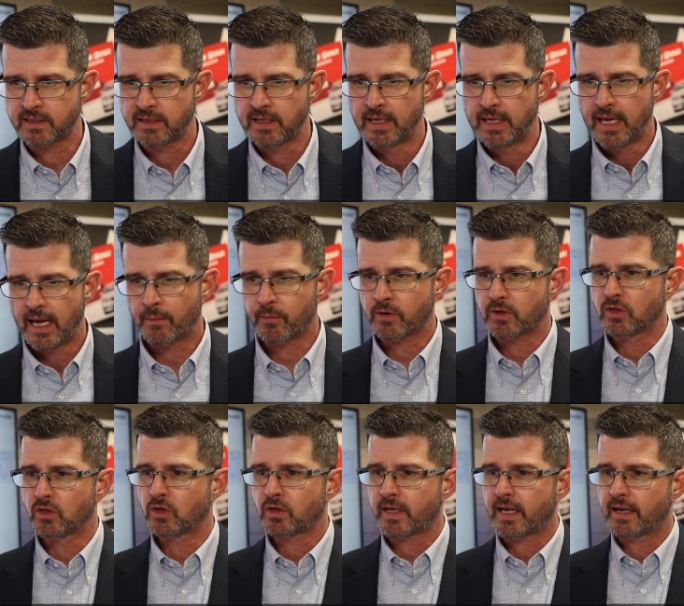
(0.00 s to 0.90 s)
And we're
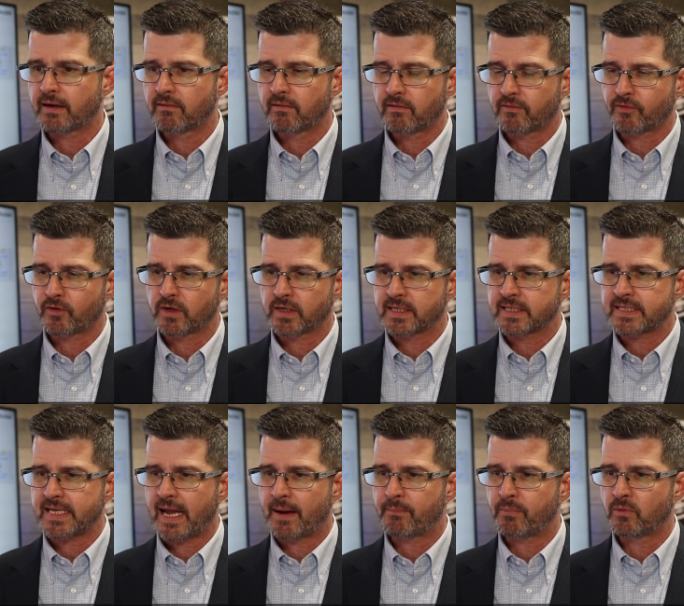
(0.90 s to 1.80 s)
going to look at, for
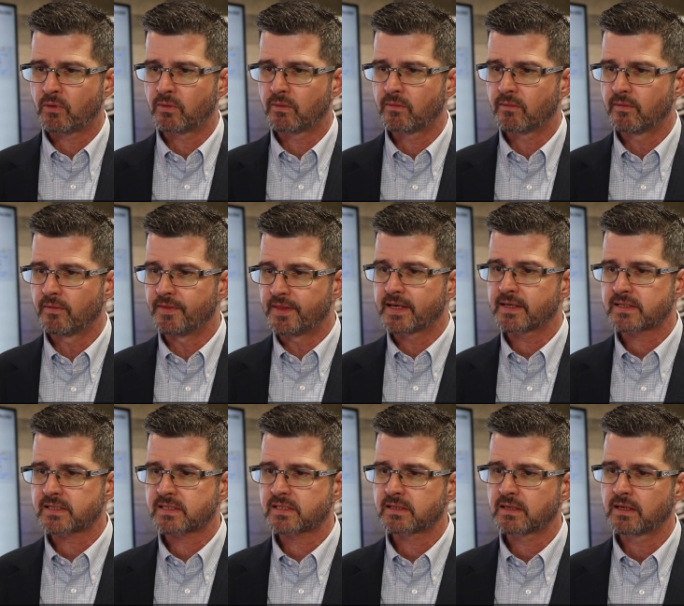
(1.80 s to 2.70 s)
example,
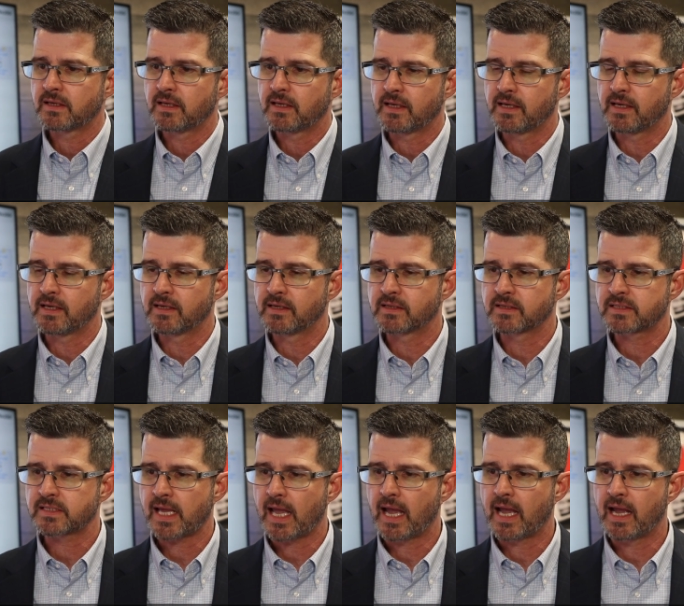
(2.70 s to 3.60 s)
this
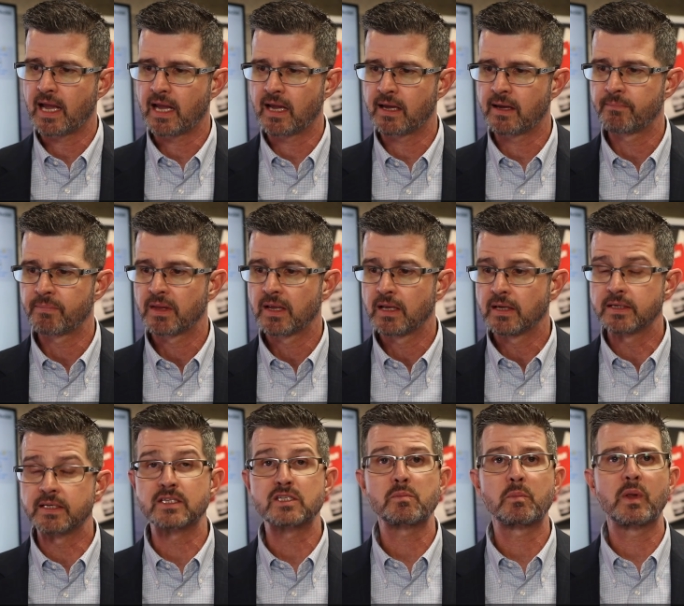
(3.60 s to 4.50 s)
is a
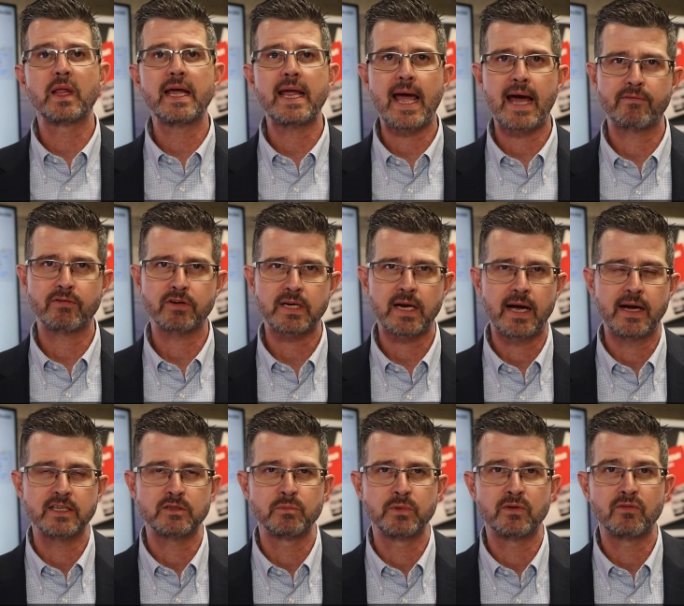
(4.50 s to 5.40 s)
display
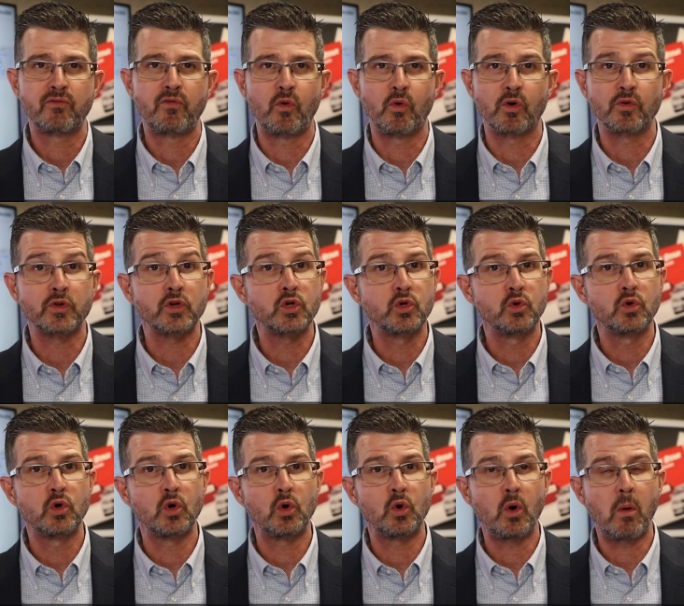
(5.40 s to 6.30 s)
advertisement for the
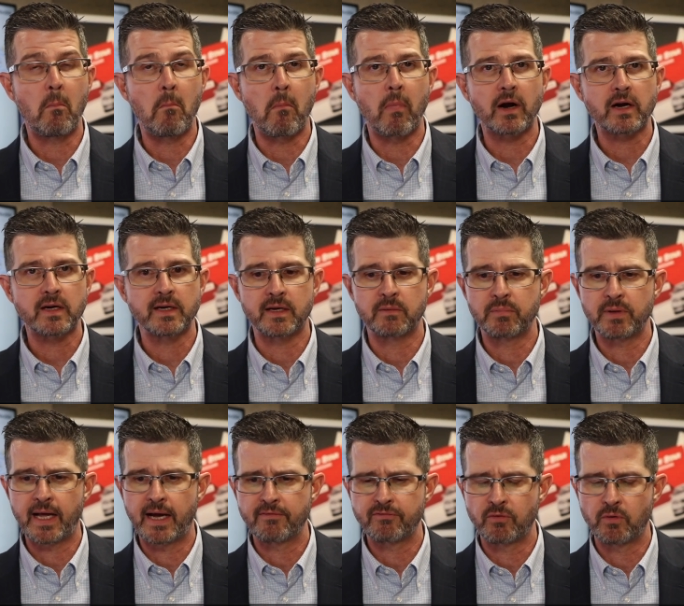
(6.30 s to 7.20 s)
Google marketing
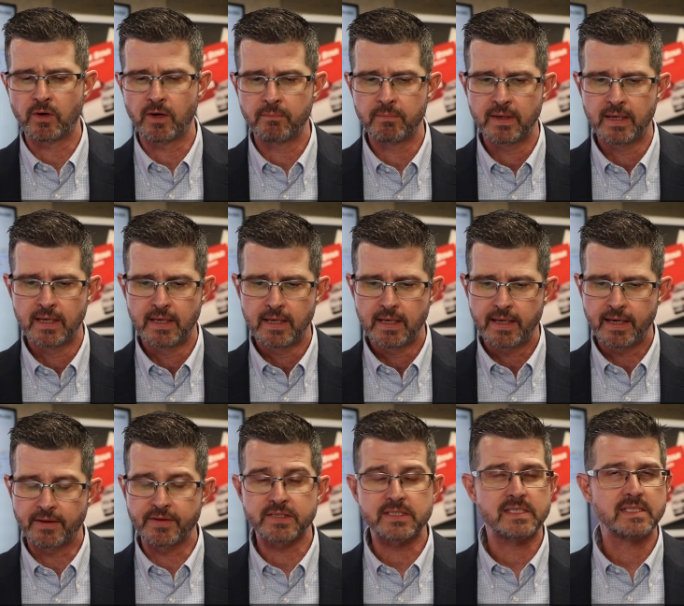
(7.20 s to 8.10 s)
platform.
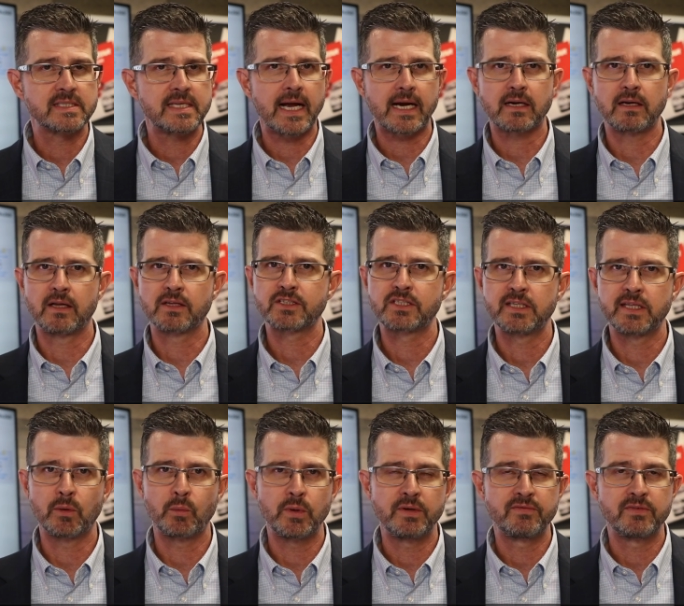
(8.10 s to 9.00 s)
Now, this is technology
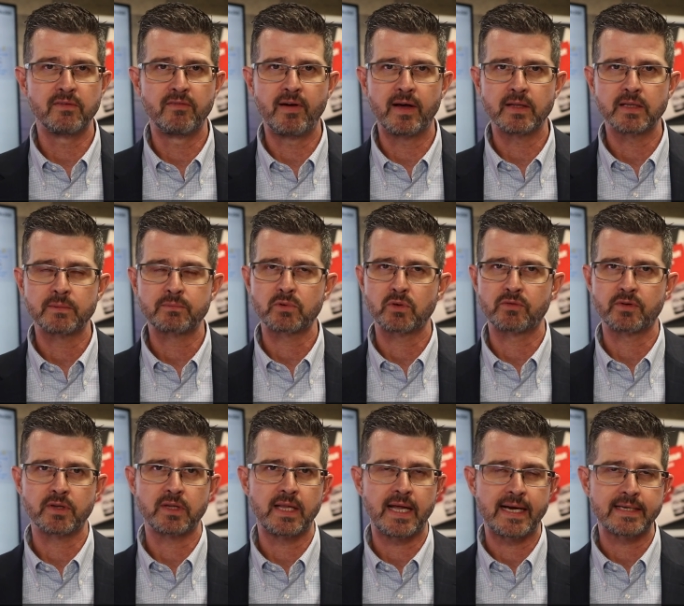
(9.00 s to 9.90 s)
that we've developed over
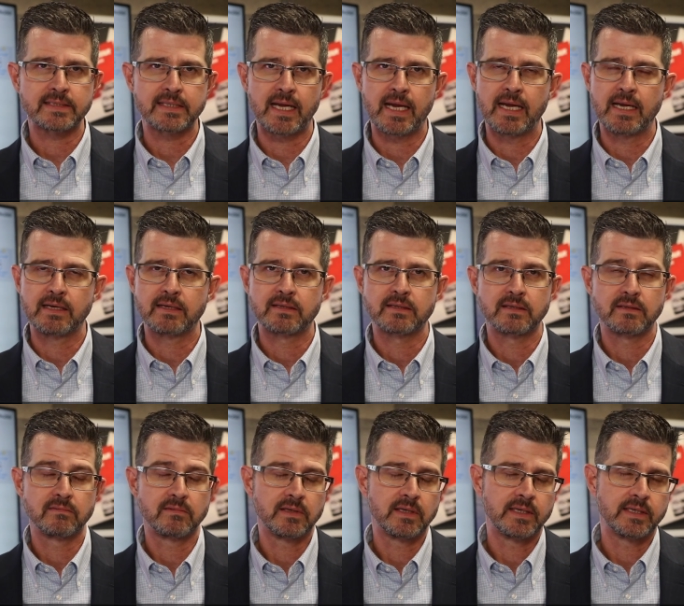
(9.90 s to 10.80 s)
the last 8
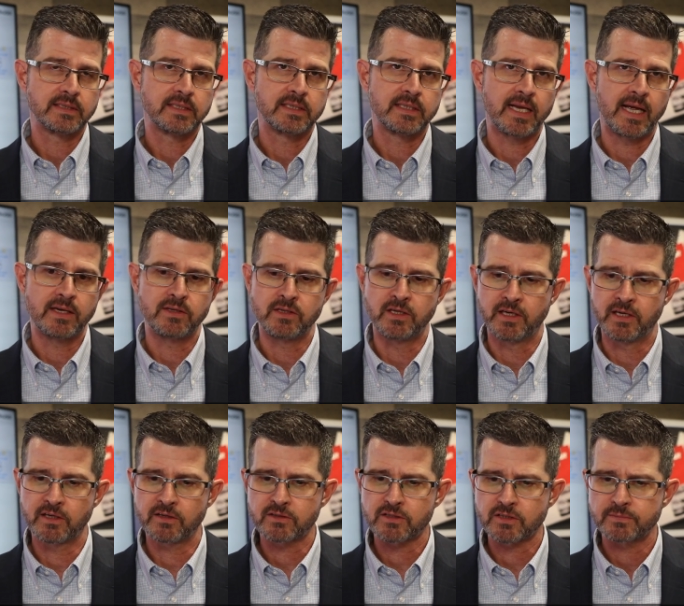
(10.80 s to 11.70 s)
to 10
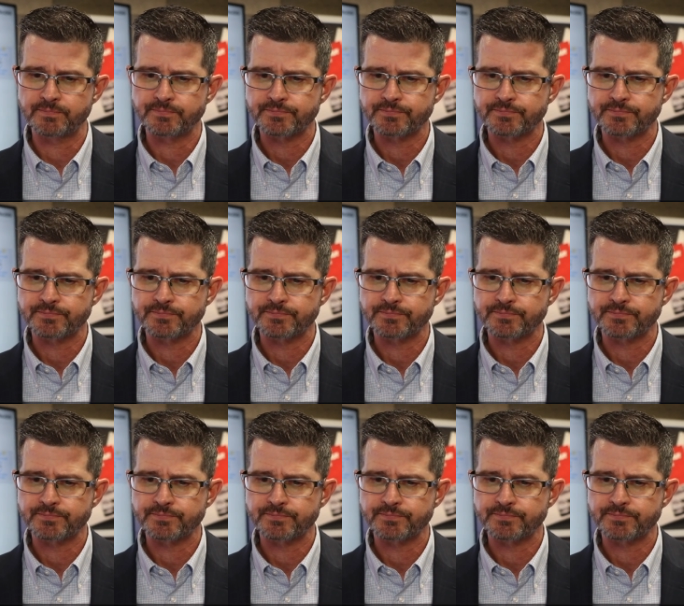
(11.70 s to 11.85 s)
years.